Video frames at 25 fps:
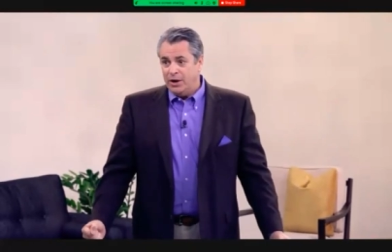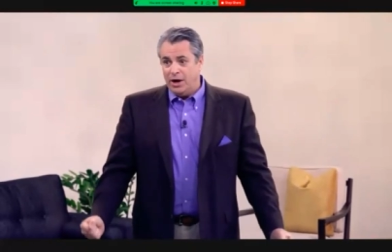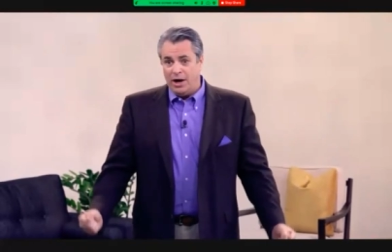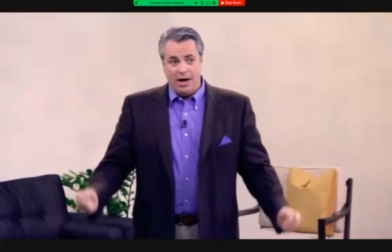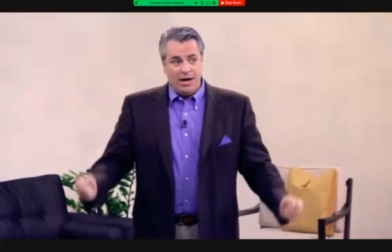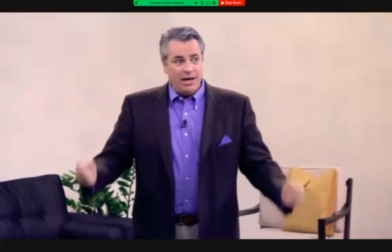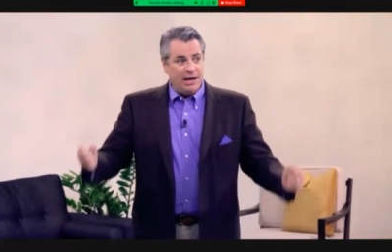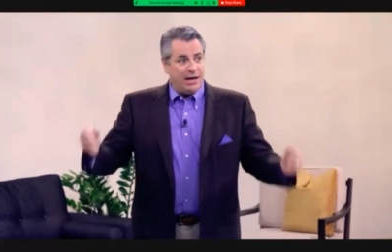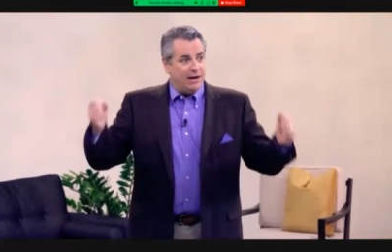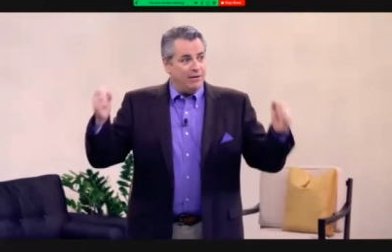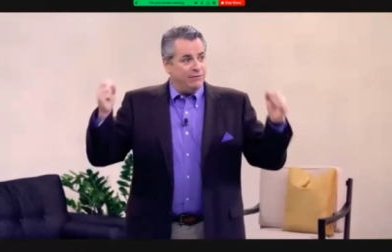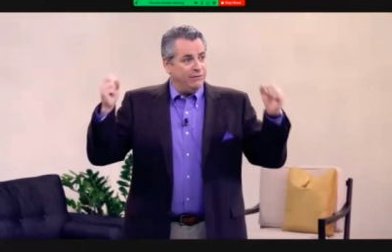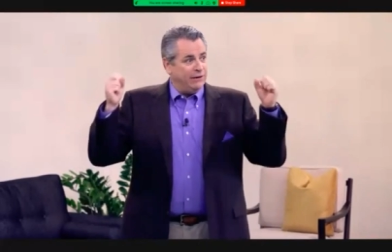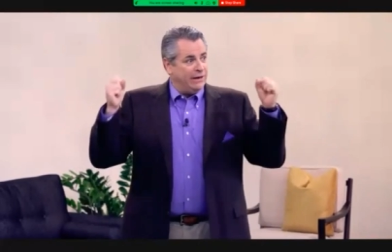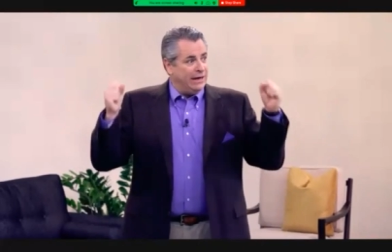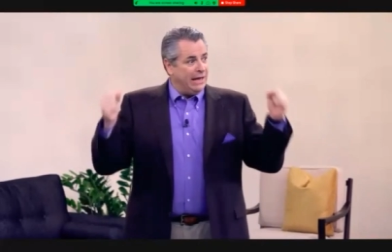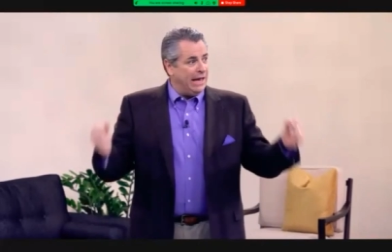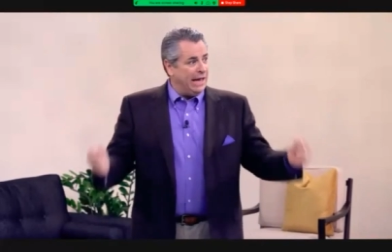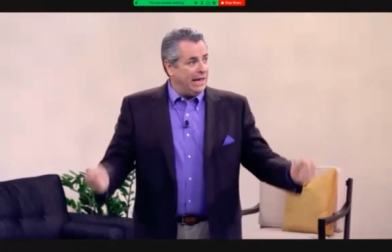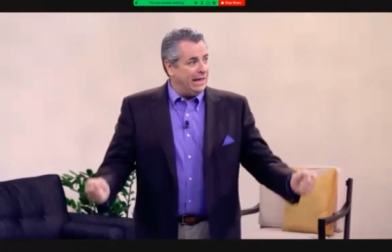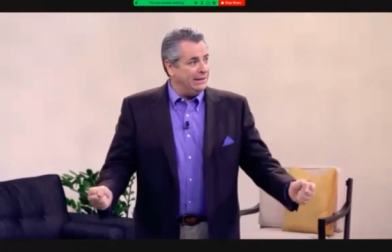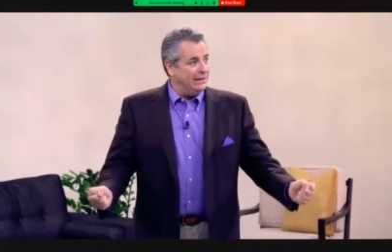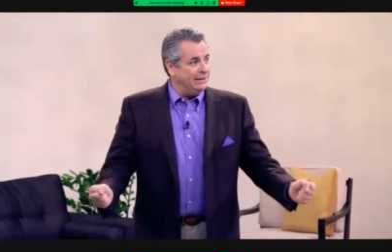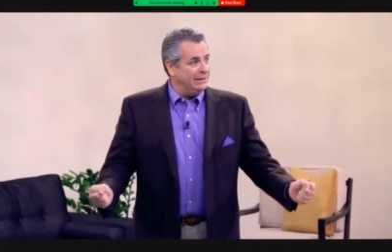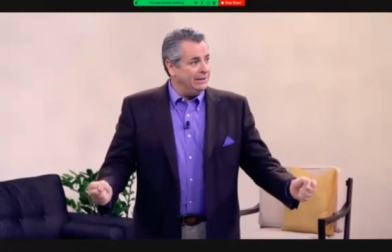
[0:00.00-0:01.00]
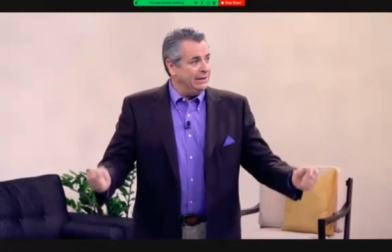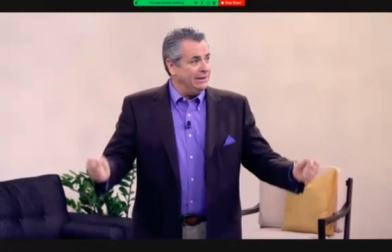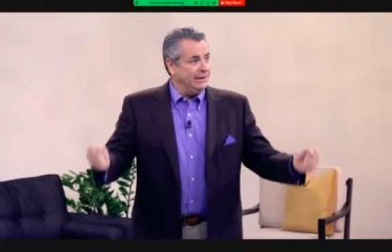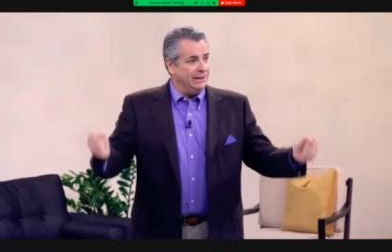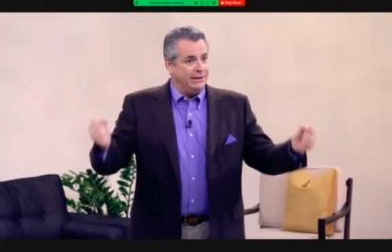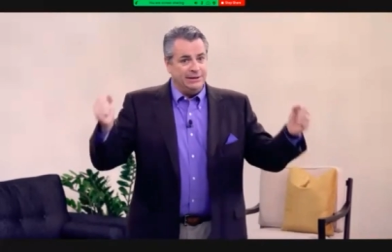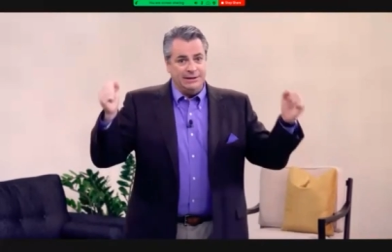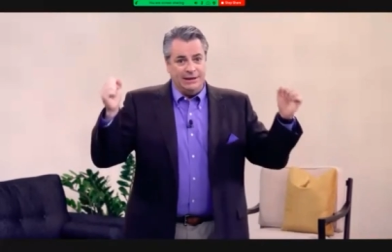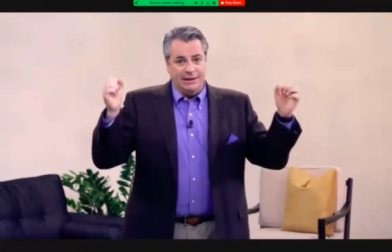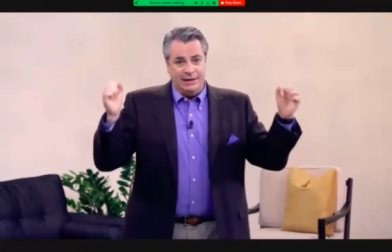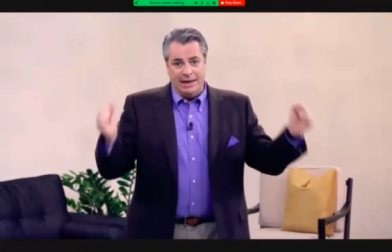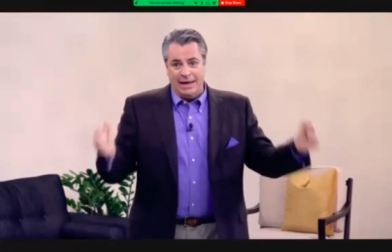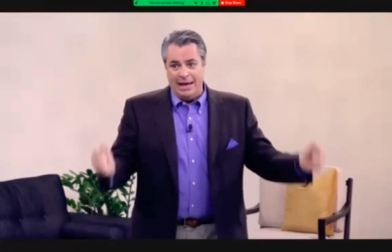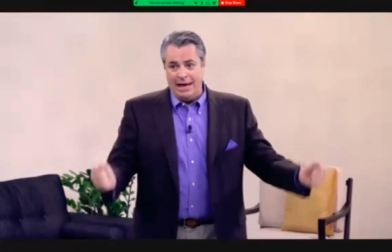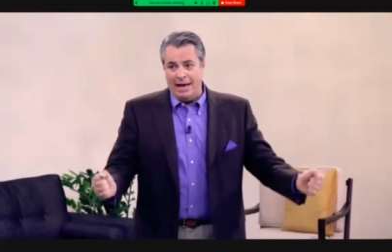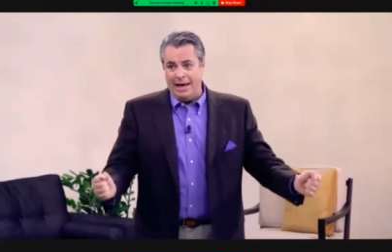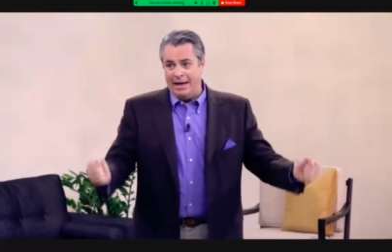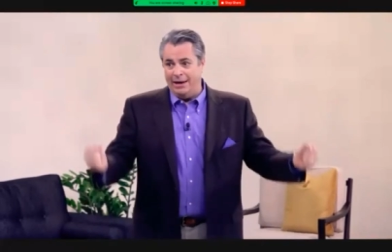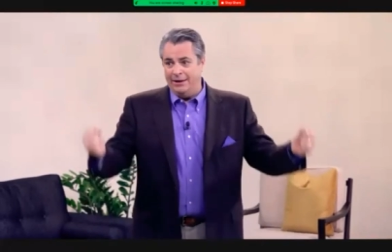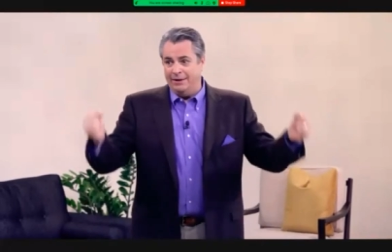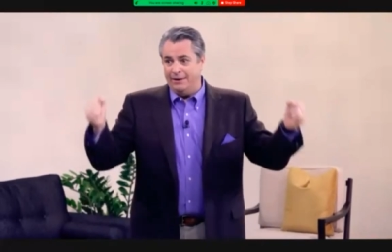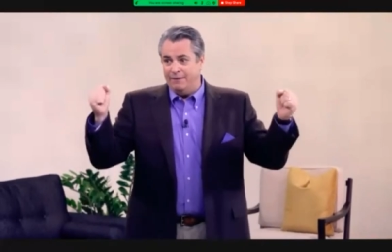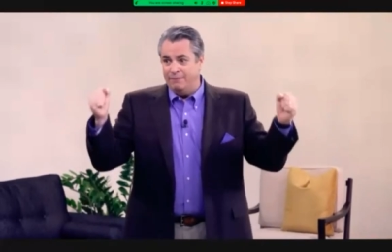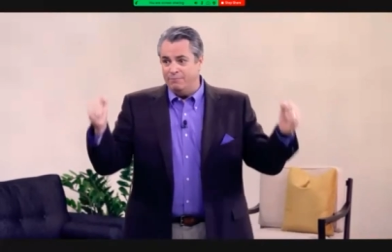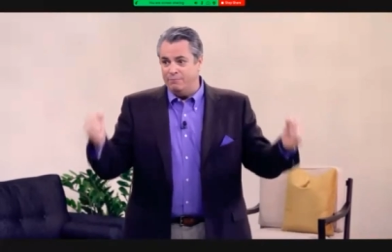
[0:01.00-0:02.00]
I have landed in the
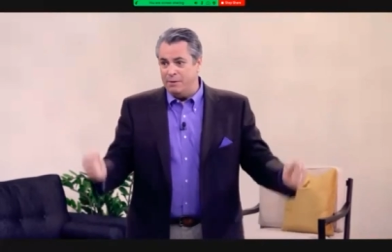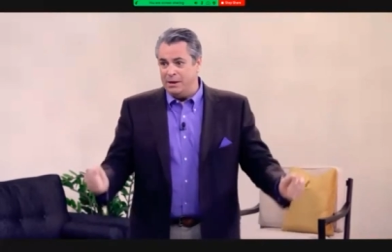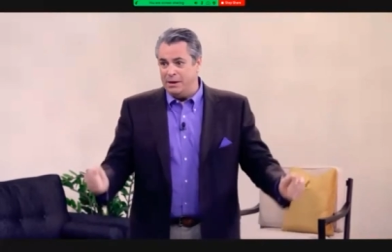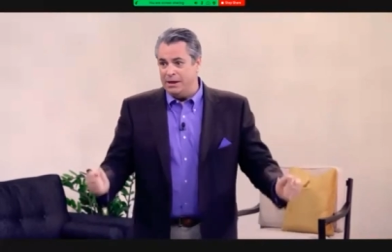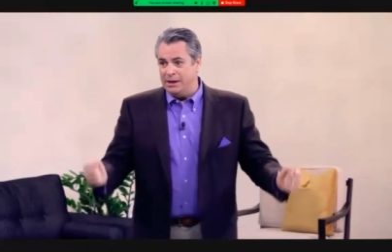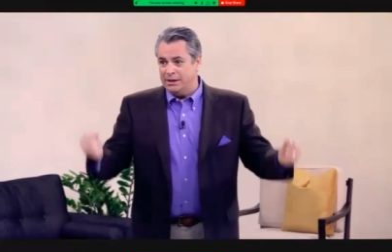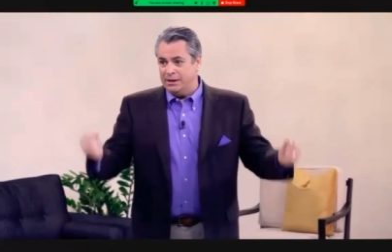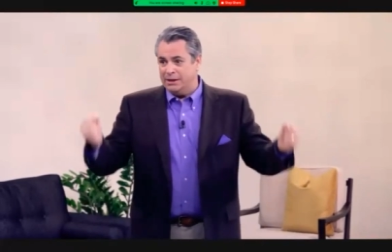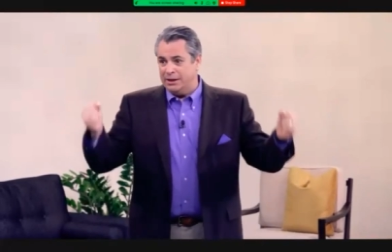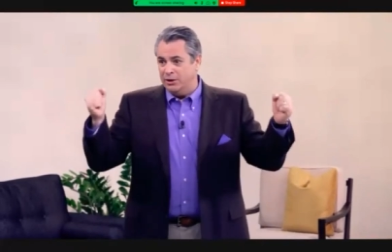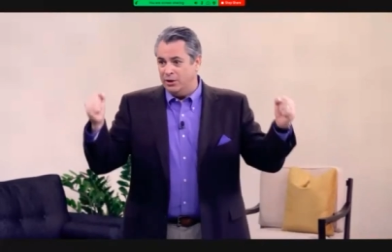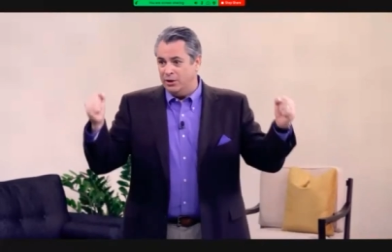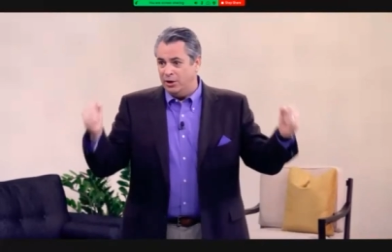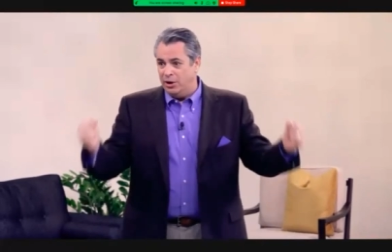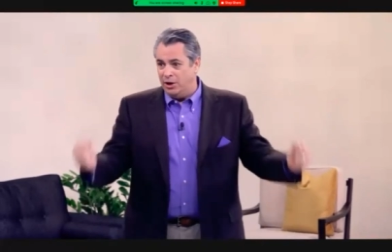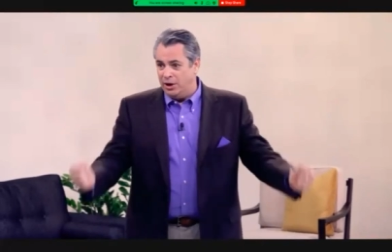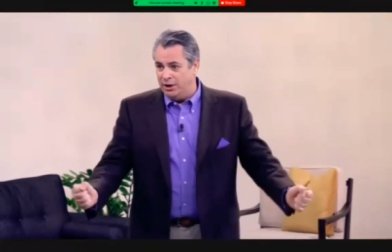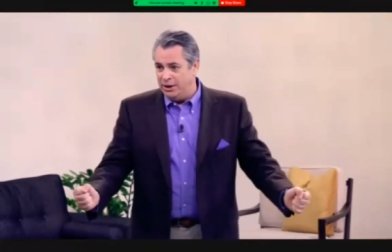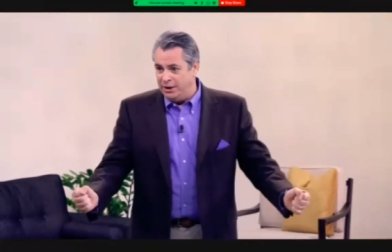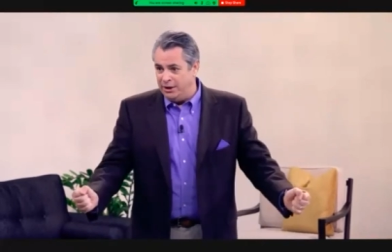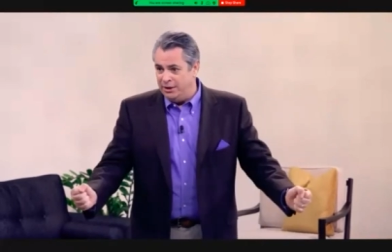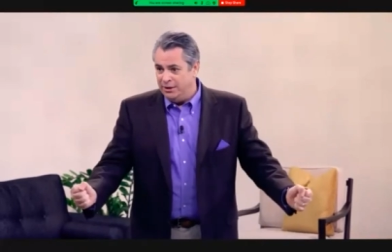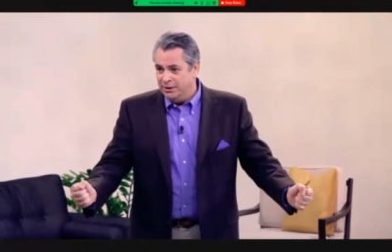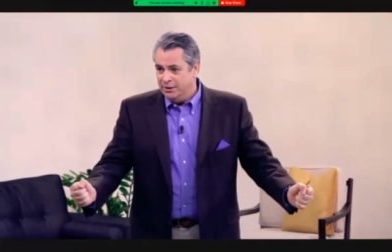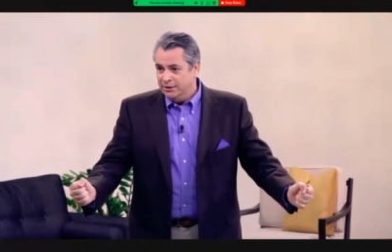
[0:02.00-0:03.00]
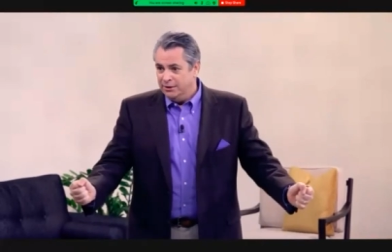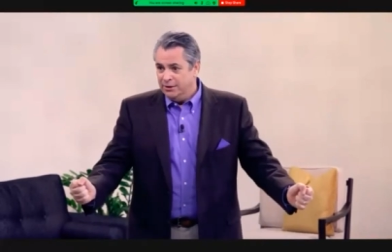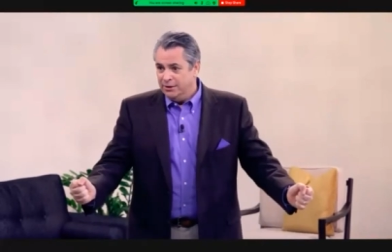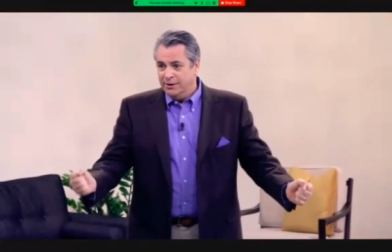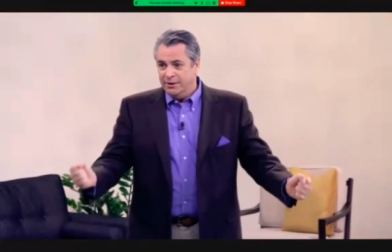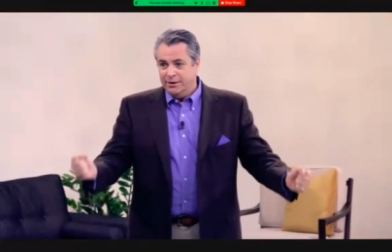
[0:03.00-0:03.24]
land of milk and honey.